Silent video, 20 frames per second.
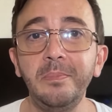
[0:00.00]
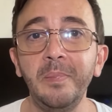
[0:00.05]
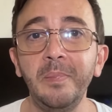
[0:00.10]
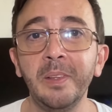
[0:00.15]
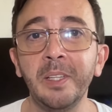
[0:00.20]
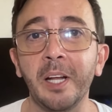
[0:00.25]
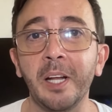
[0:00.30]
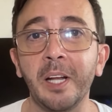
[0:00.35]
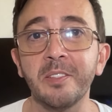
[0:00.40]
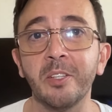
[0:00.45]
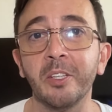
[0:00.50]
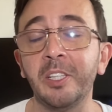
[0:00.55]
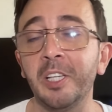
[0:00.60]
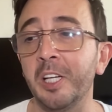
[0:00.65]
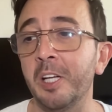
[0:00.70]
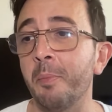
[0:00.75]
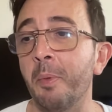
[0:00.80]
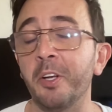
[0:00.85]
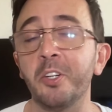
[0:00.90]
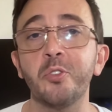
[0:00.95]
that's the
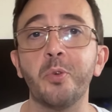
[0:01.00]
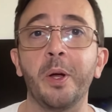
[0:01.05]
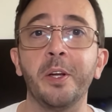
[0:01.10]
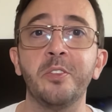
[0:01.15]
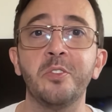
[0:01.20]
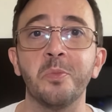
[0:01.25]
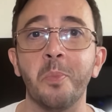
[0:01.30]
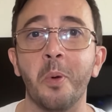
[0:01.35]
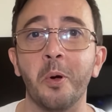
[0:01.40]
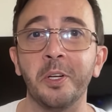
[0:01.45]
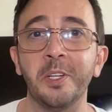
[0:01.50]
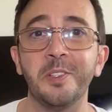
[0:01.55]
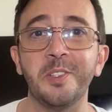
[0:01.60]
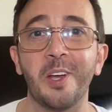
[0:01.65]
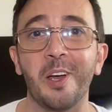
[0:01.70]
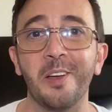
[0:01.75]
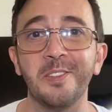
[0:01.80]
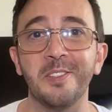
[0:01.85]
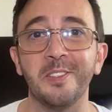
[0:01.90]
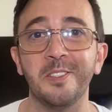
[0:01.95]
game. I try to
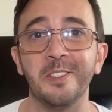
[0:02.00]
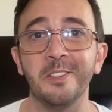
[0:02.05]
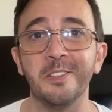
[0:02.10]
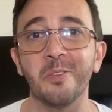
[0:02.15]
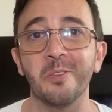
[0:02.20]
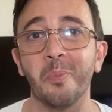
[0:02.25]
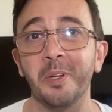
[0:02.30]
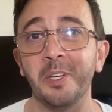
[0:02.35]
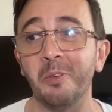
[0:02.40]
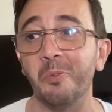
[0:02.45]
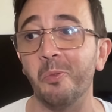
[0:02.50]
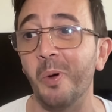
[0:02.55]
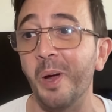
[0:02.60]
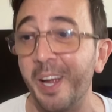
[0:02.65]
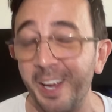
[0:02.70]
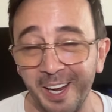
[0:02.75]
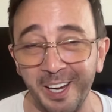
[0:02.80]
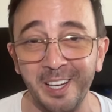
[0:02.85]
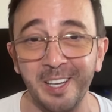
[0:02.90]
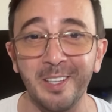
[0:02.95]
monetize it in so many
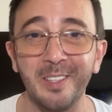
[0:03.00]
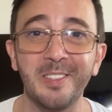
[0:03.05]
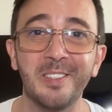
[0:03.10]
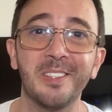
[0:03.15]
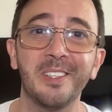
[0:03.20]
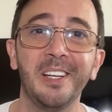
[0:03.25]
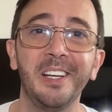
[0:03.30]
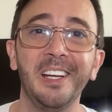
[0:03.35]
ways.